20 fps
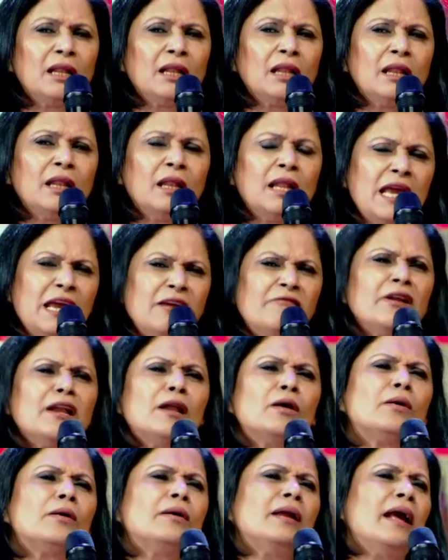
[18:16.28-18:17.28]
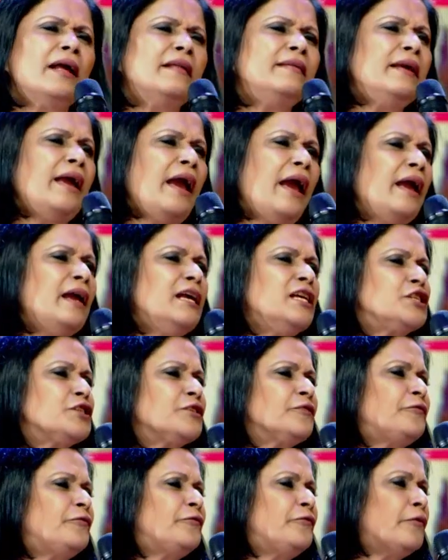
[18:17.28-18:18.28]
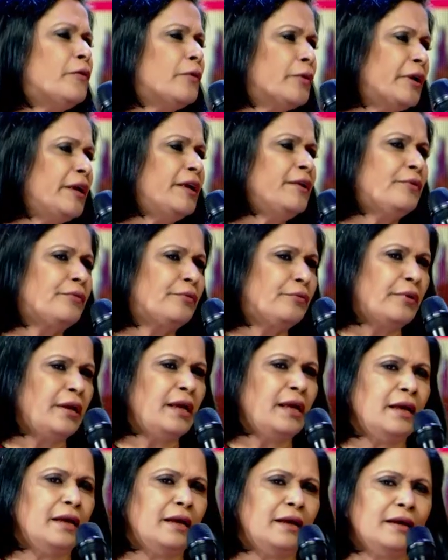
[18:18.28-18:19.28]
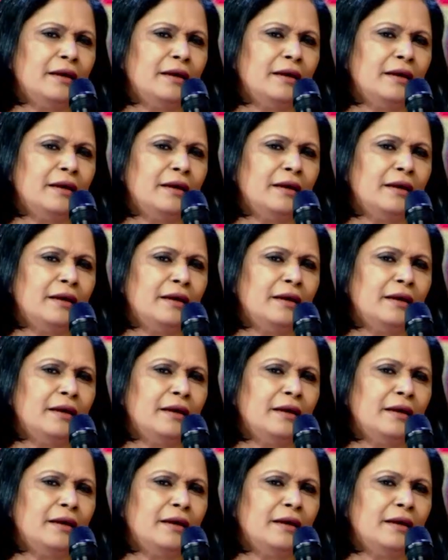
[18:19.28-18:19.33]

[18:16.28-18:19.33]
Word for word: leave alone at the age of forty-three,